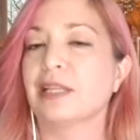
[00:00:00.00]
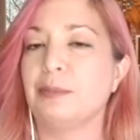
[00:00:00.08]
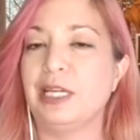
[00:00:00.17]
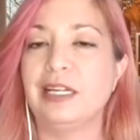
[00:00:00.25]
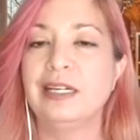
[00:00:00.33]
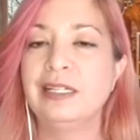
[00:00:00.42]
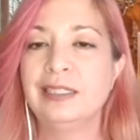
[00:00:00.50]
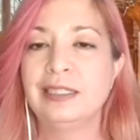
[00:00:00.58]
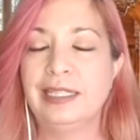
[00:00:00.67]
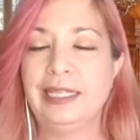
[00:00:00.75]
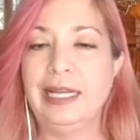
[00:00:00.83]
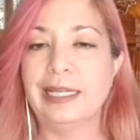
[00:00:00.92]
I mean,
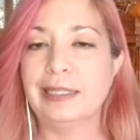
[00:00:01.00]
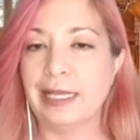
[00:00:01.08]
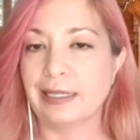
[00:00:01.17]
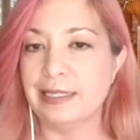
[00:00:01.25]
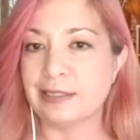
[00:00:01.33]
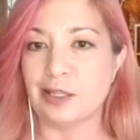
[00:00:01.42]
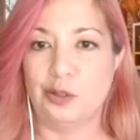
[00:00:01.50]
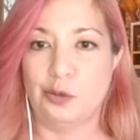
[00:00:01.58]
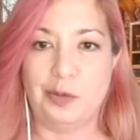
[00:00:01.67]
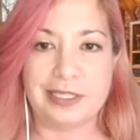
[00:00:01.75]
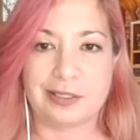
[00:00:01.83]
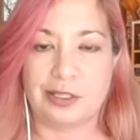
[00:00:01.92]
at least on the
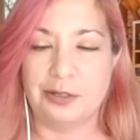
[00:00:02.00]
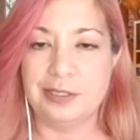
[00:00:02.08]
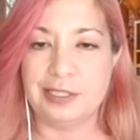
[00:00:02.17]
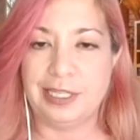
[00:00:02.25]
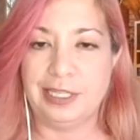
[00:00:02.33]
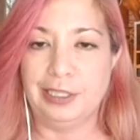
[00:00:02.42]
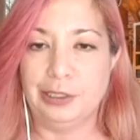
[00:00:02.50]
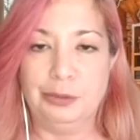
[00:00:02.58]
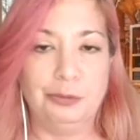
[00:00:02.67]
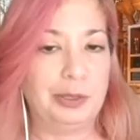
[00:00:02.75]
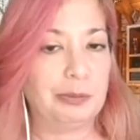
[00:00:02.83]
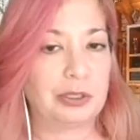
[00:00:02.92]
West Coast
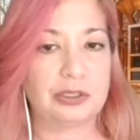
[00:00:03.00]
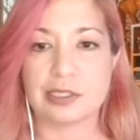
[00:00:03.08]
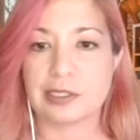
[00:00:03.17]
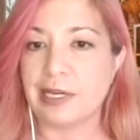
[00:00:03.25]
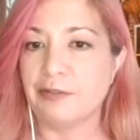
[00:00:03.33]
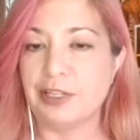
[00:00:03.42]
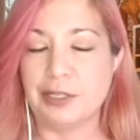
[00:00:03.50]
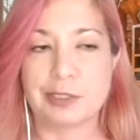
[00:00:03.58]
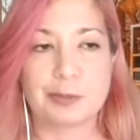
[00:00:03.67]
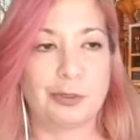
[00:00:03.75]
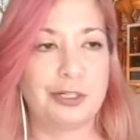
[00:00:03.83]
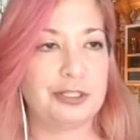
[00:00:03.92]
here, we were just, everything
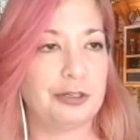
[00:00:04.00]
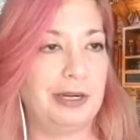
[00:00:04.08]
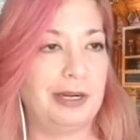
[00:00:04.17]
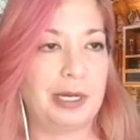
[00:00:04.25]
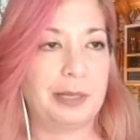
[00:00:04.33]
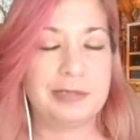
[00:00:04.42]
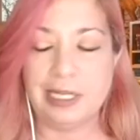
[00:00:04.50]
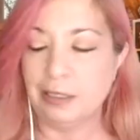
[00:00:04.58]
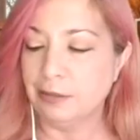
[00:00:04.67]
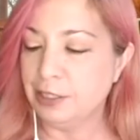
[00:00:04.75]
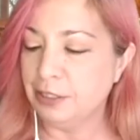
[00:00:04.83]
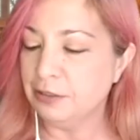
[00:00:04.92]
was burning to the ground. I'm
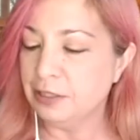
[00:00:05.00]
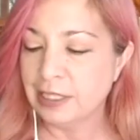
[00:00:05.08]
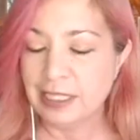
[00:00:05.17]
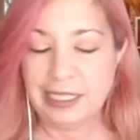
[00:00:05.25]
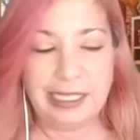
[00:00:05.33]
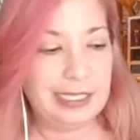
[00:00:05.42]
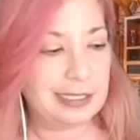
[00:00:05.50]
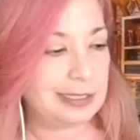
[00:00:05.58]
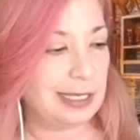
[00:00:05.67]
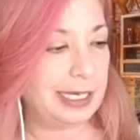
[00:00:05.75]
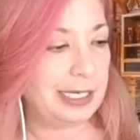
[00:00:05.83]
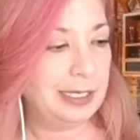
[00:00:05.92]
telling you, it's
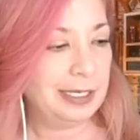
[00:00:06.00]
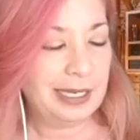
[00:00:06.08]
like